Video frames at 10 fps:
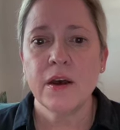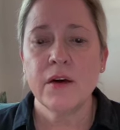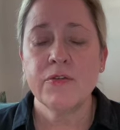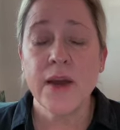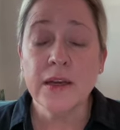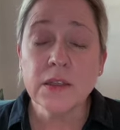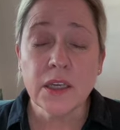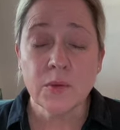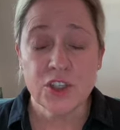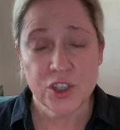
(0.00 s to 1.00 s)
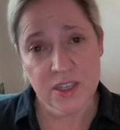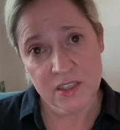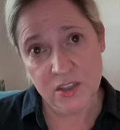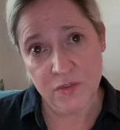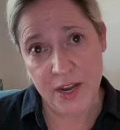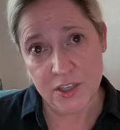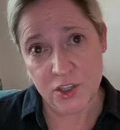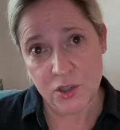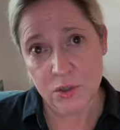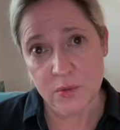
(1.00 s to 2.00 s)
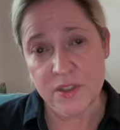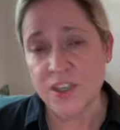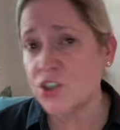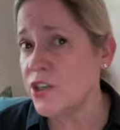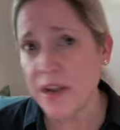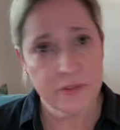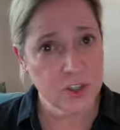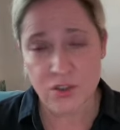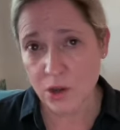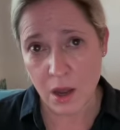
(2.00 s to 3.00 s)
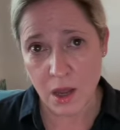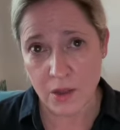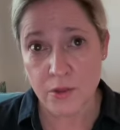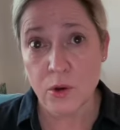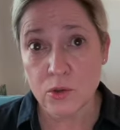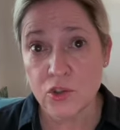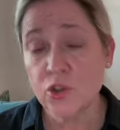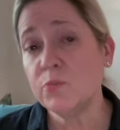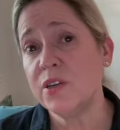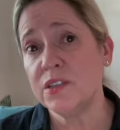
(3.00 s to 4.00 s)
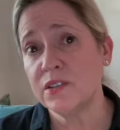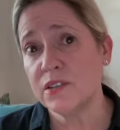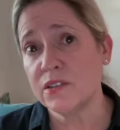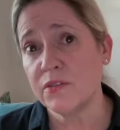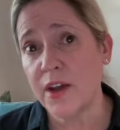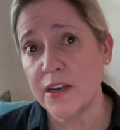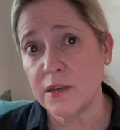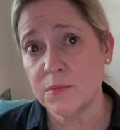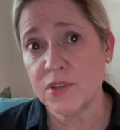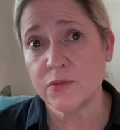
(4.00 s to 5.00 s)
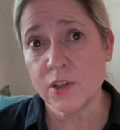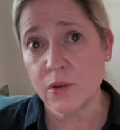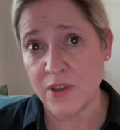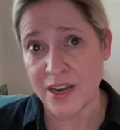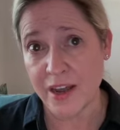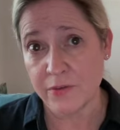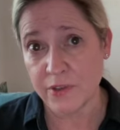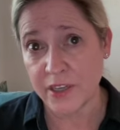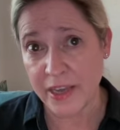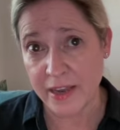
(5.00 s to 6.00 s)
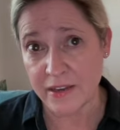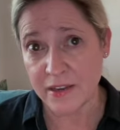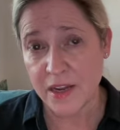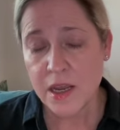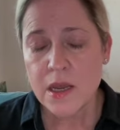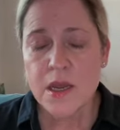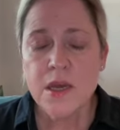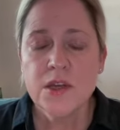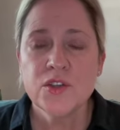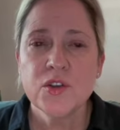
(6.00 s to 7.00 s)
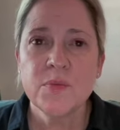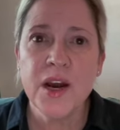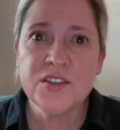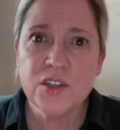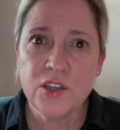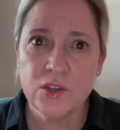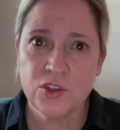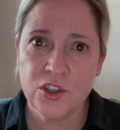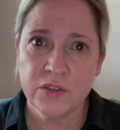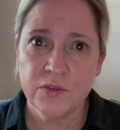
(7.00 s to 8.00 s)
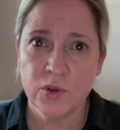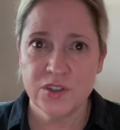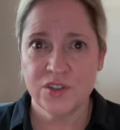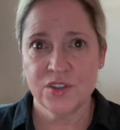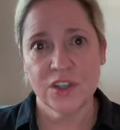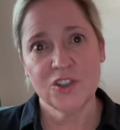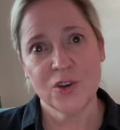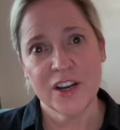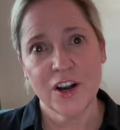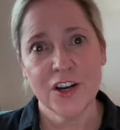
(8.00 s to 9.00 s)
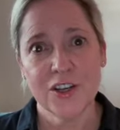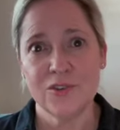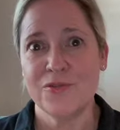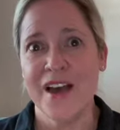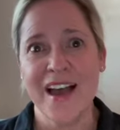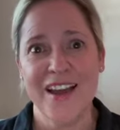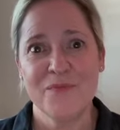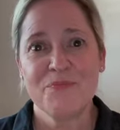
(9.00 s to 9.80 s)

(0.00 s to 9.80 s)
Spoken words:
finally, what she testified to was that she never saw those two pieces of items of clothing ever again. So the prosecution, of course, is going to try to argue that